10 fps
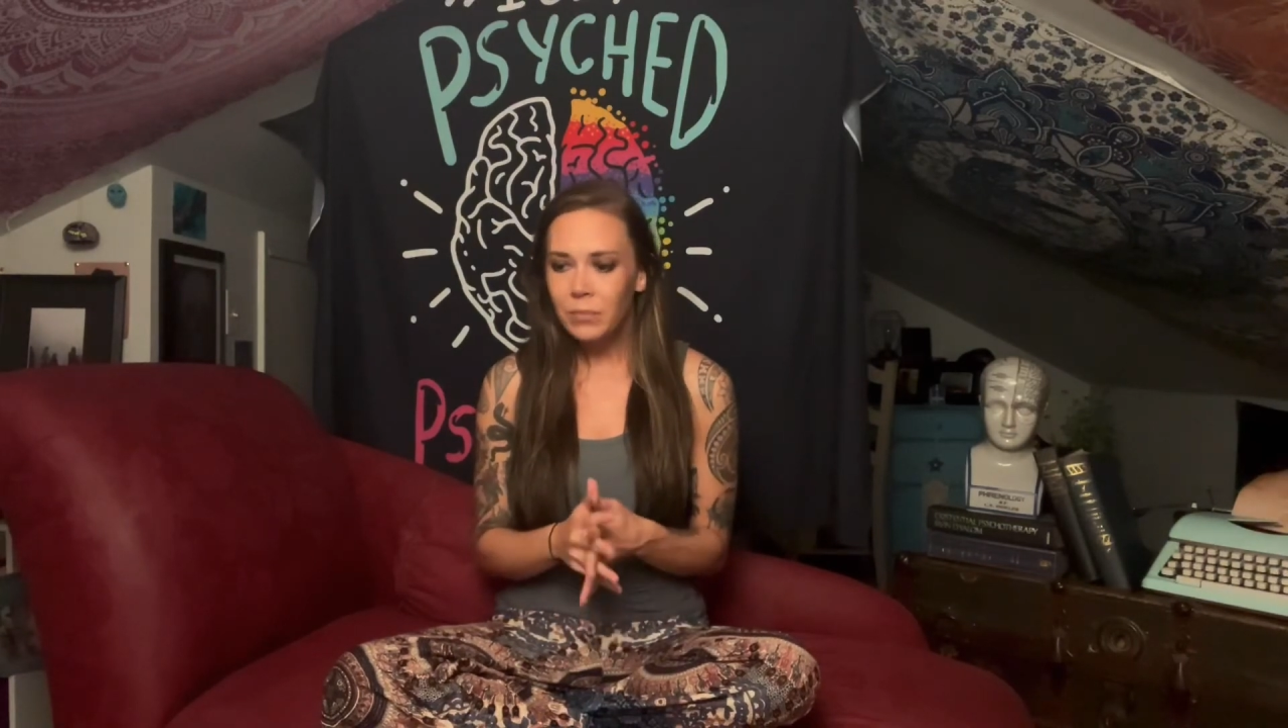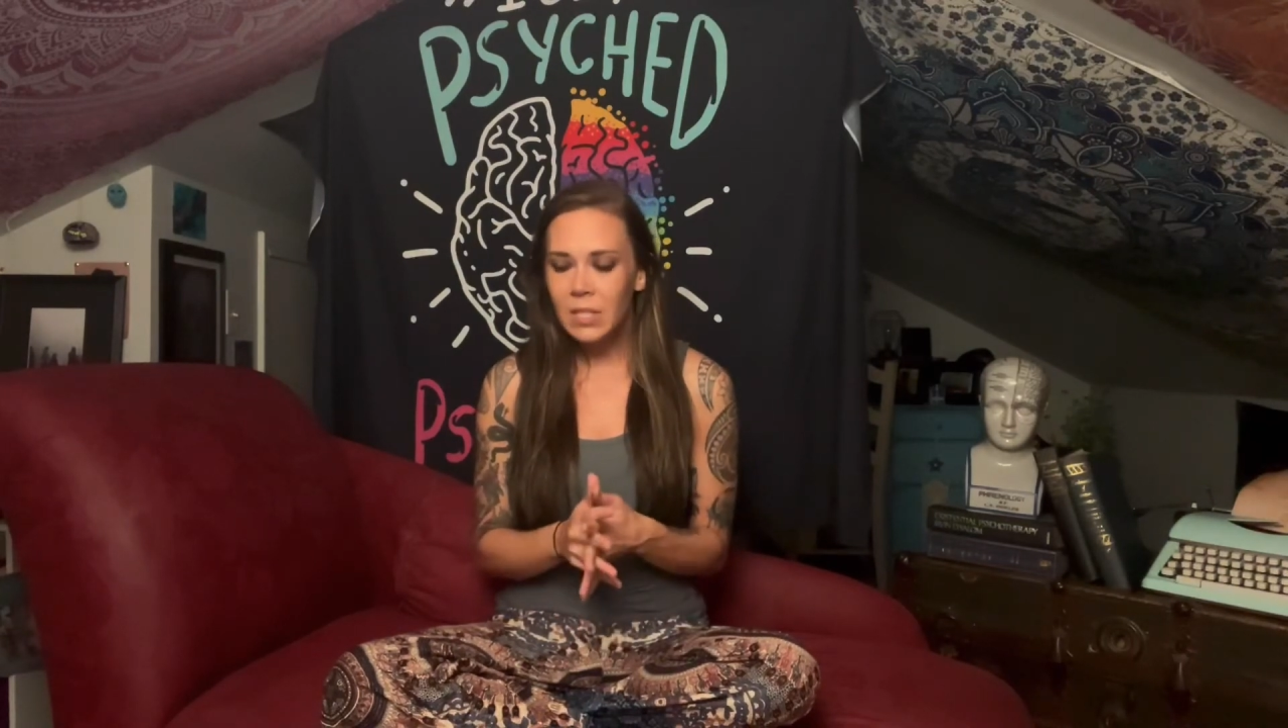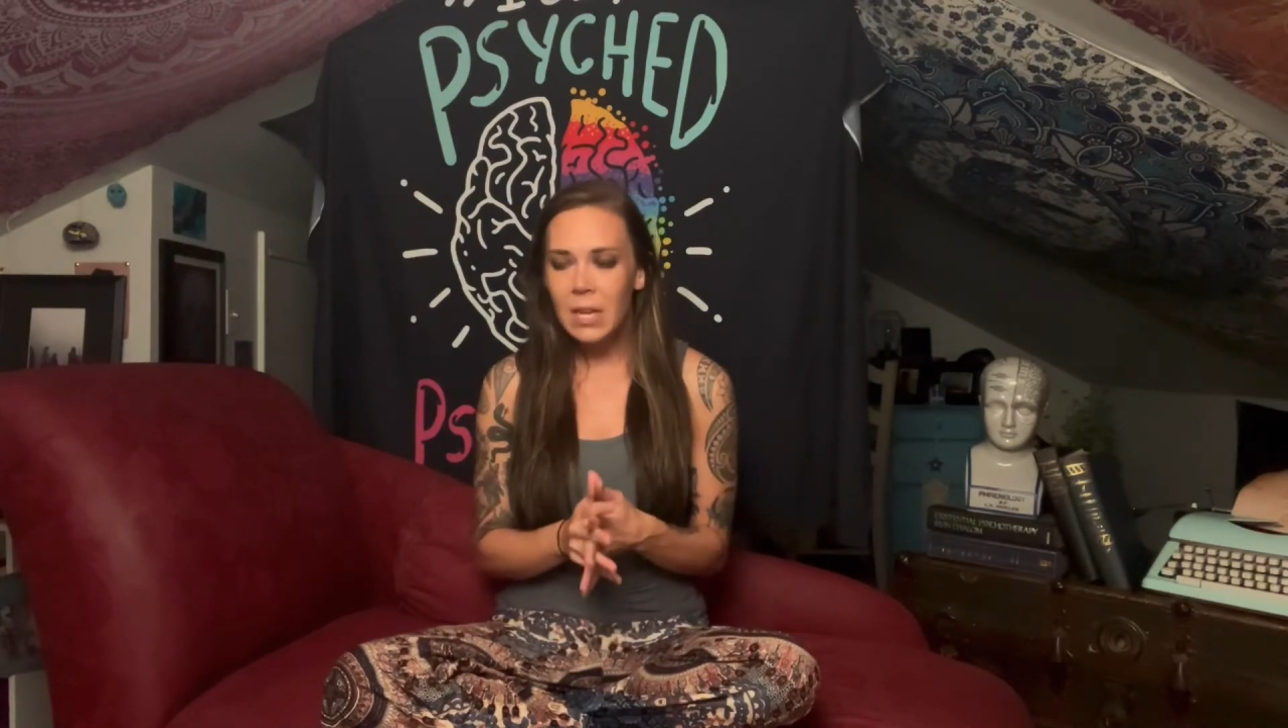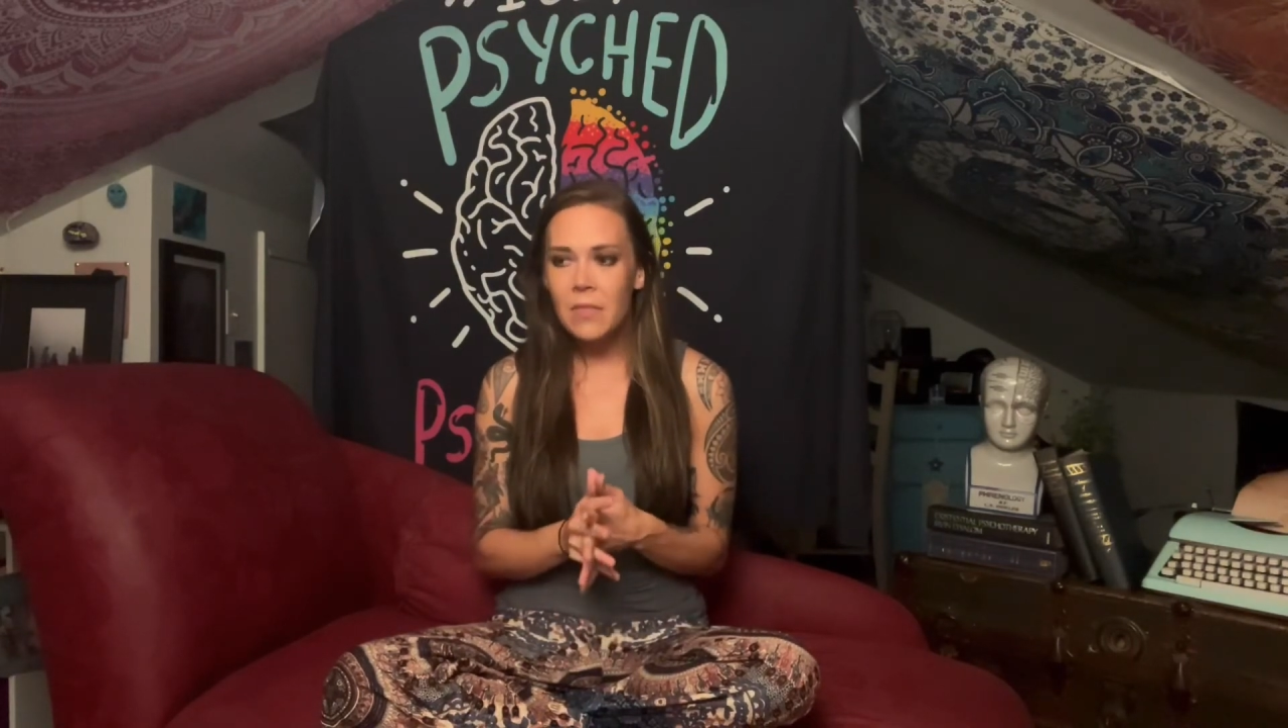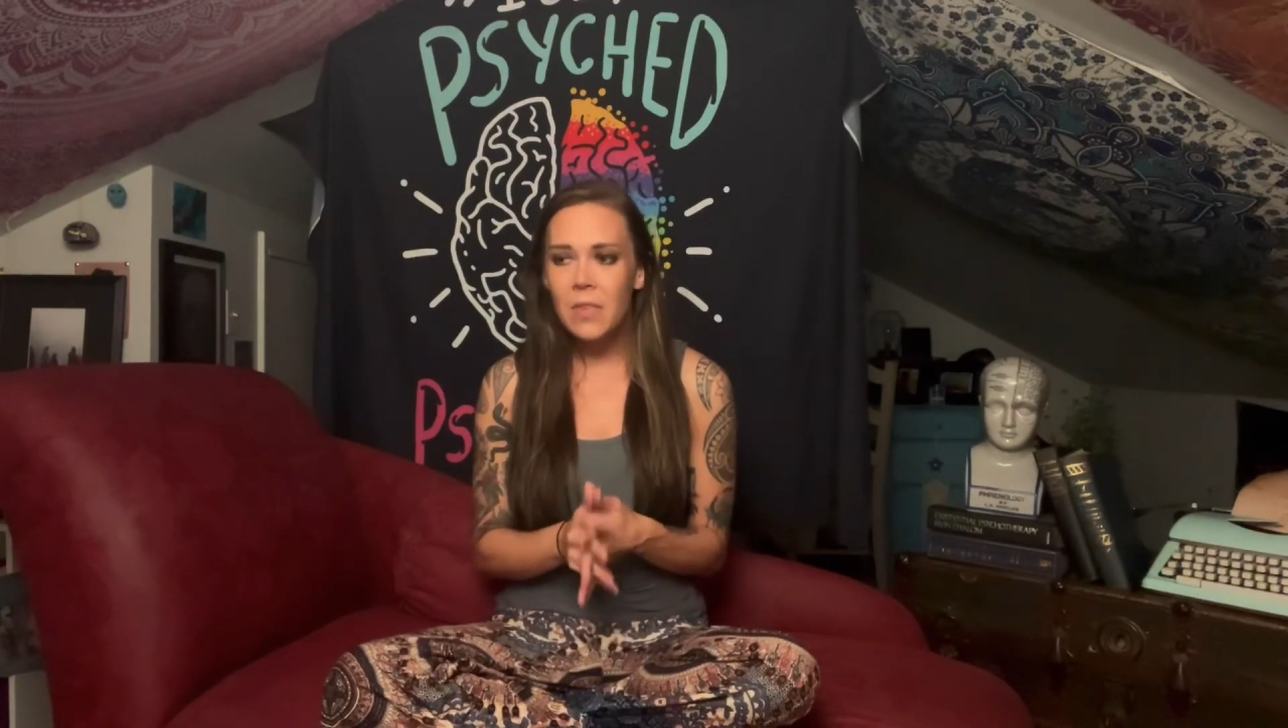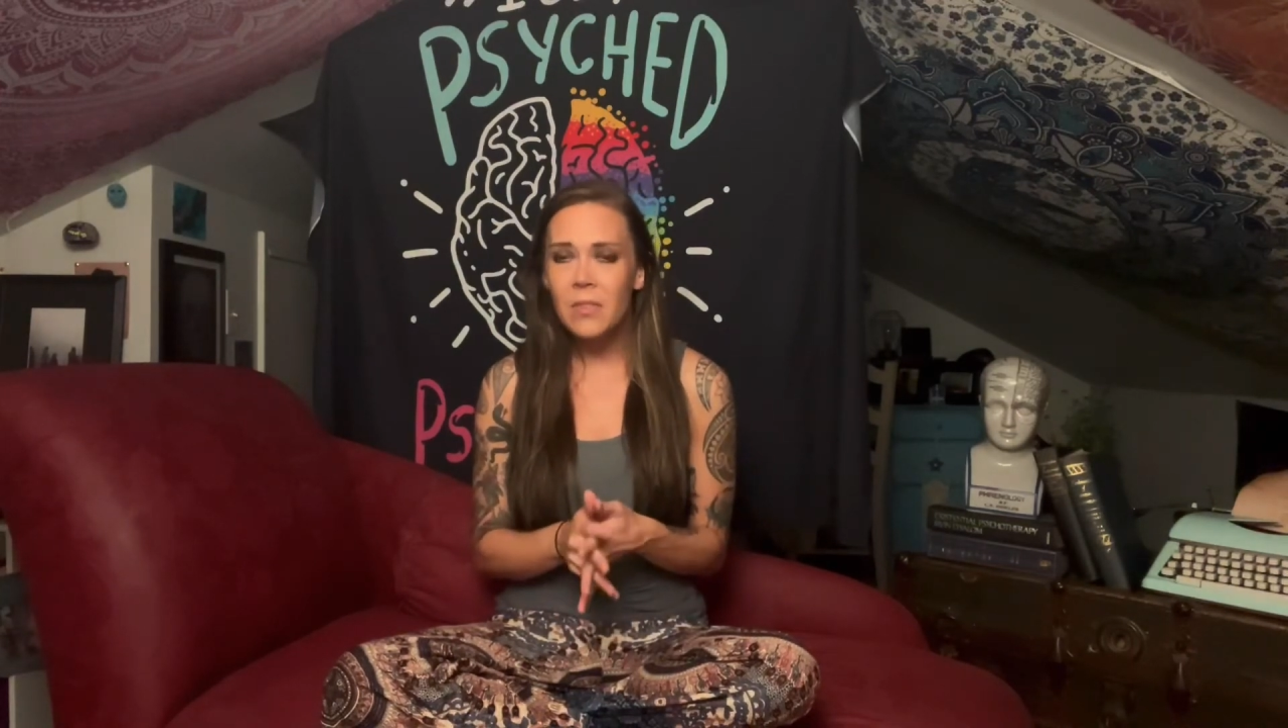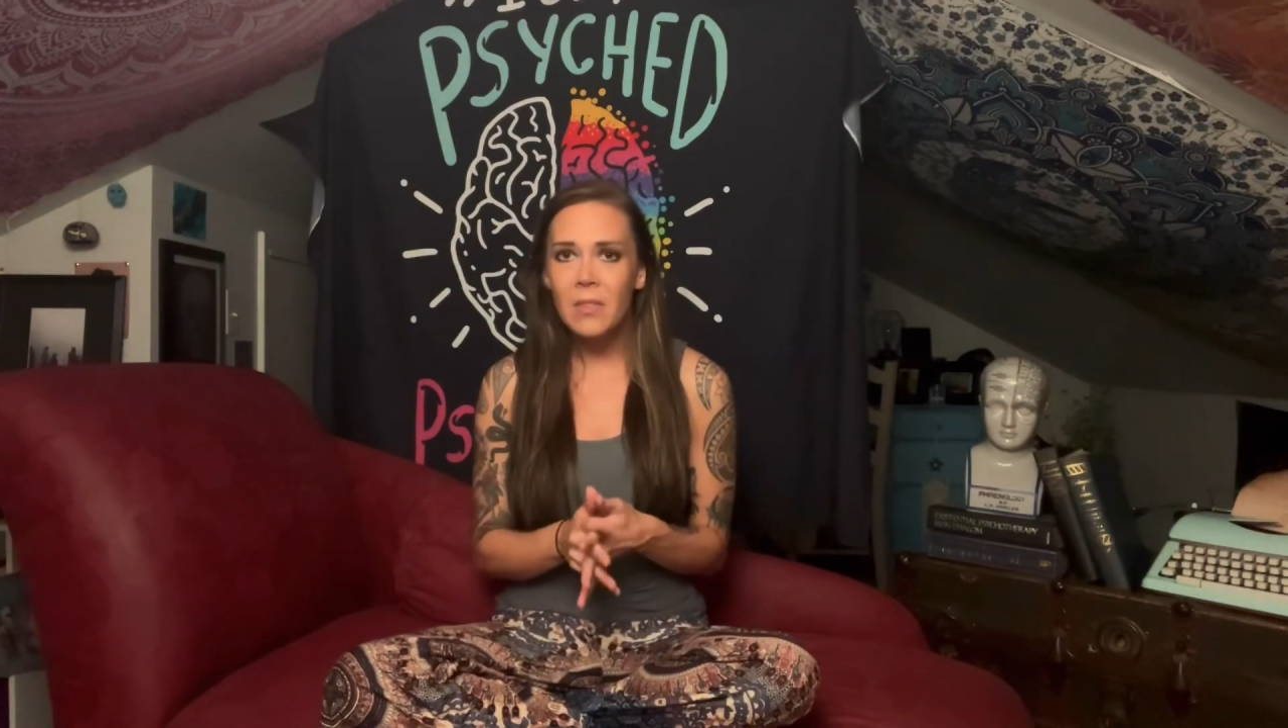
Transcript: And then the